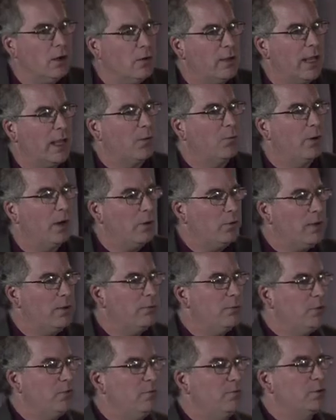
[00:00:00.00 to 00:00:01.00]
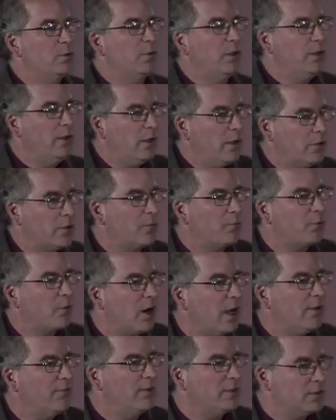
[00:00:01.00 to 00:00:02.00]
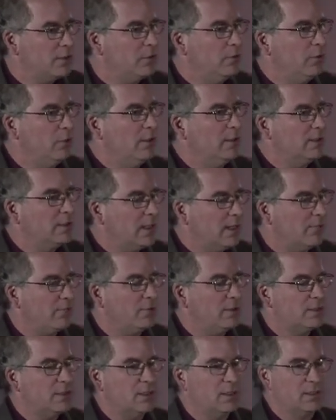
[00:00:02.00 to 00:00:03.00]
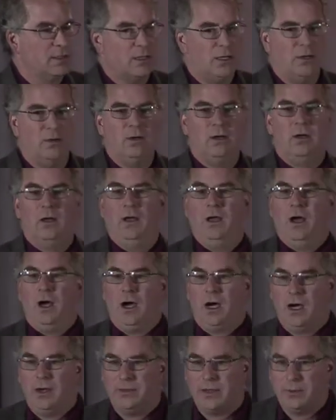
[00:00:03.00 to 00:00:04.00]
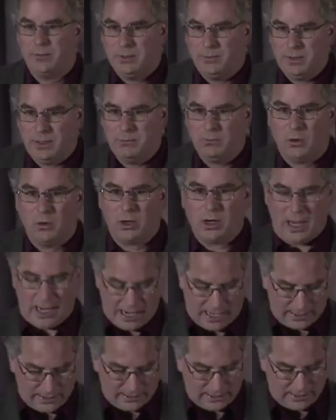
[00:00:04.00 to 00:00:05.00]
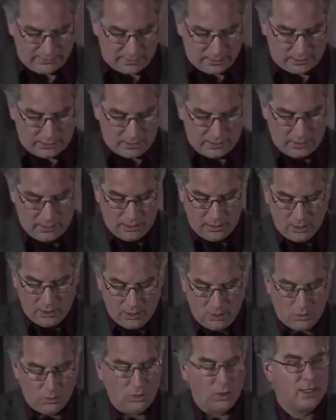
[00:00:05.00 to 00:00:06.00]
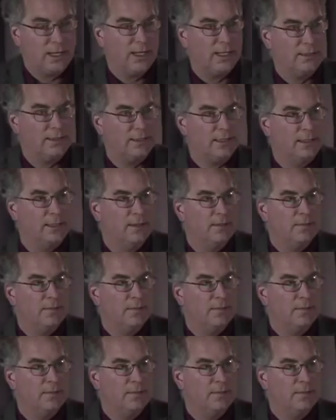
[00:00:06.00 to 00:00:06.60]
okay, why don't we move him to another private school in San Francisco that would be more academically oriented?